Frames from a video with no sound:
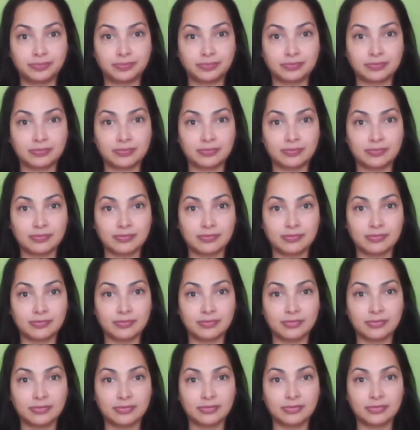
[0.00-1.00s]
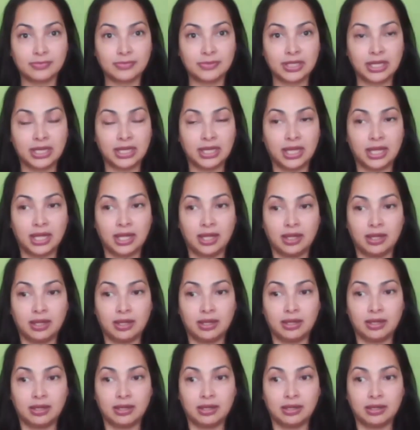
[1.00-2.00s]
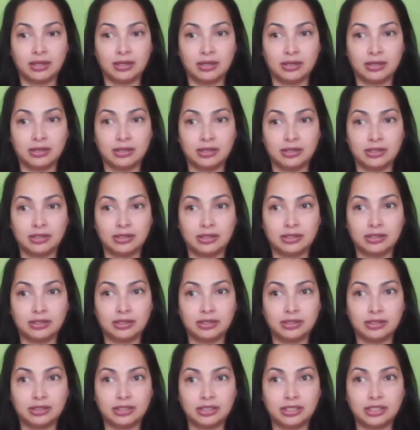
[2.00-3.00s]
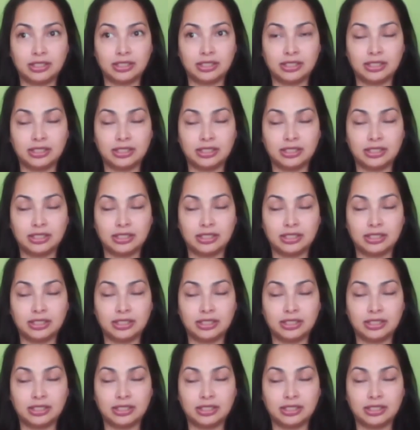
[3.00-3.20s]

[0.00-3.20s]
(silence)